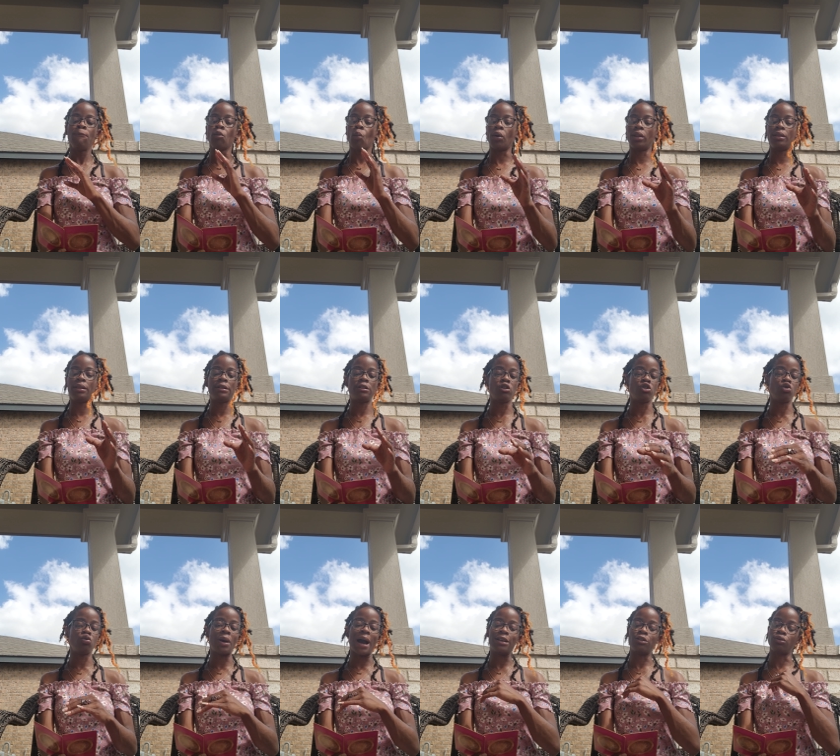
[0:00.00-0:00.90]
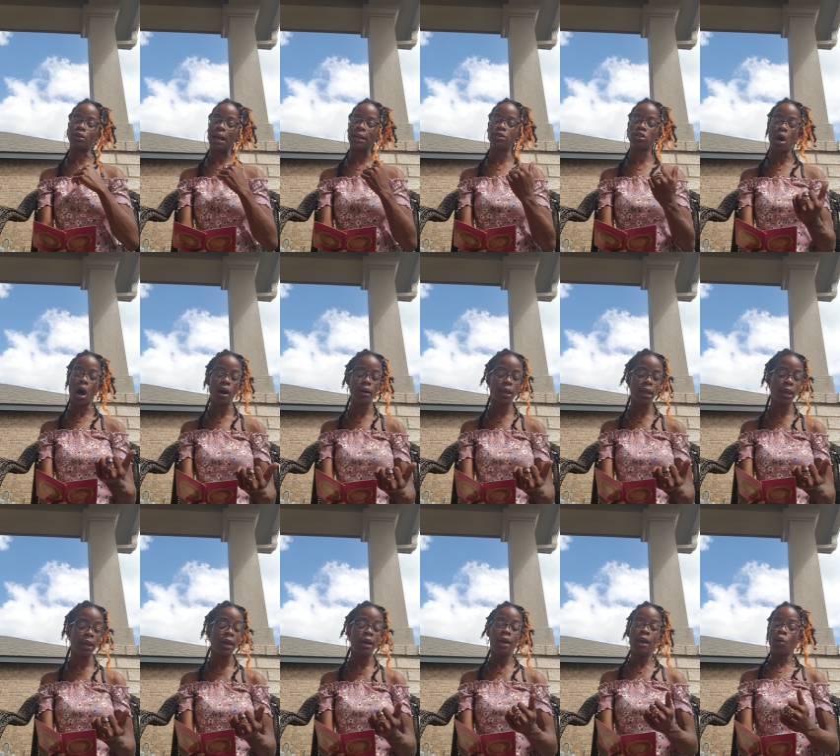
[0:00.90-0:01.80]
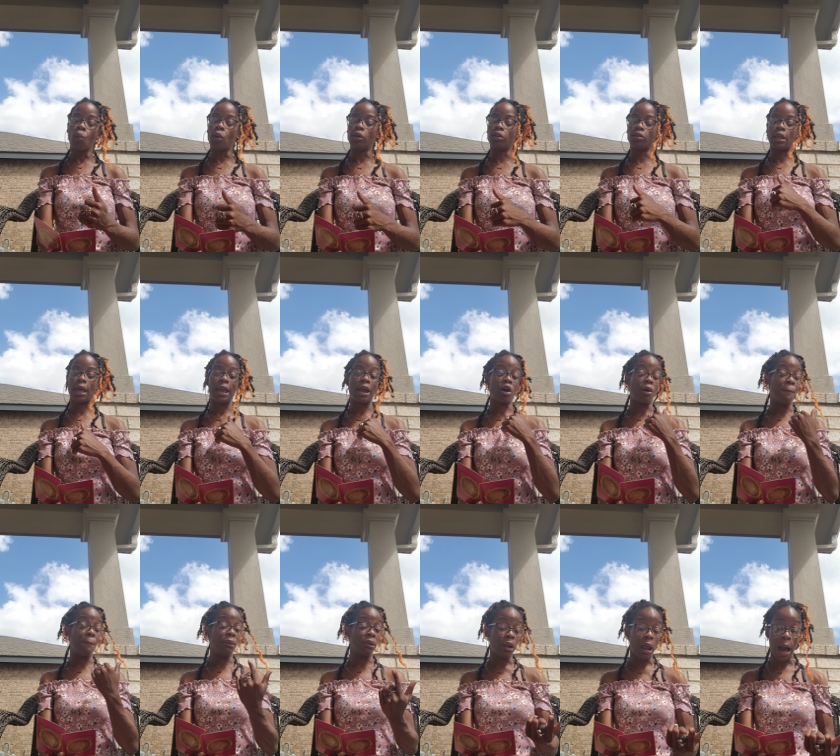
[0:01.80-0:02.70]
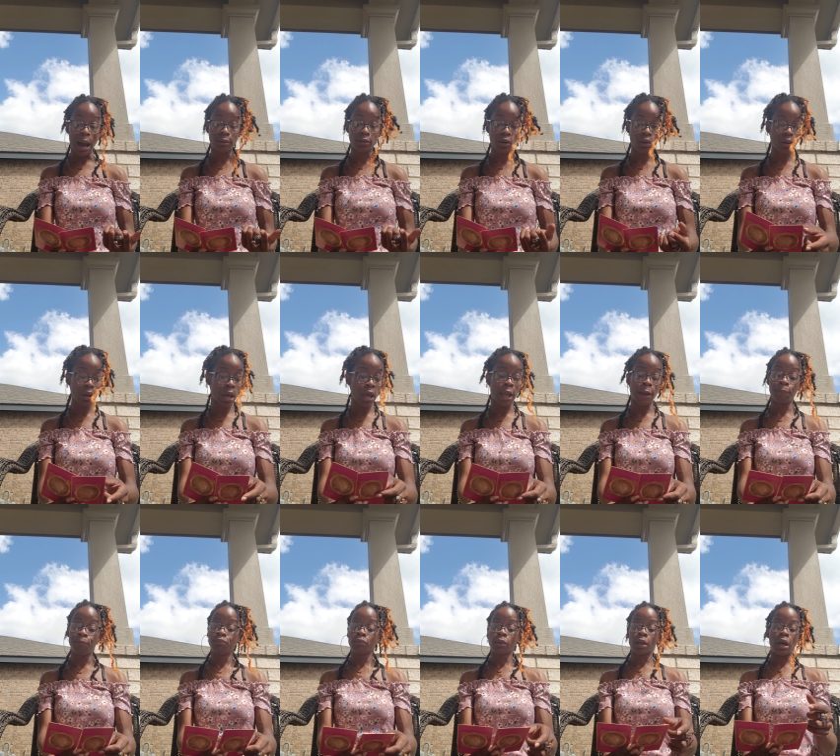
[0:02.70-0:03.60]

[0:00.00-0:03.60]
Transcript: whether this is you guys are not talking whether they are blocked okay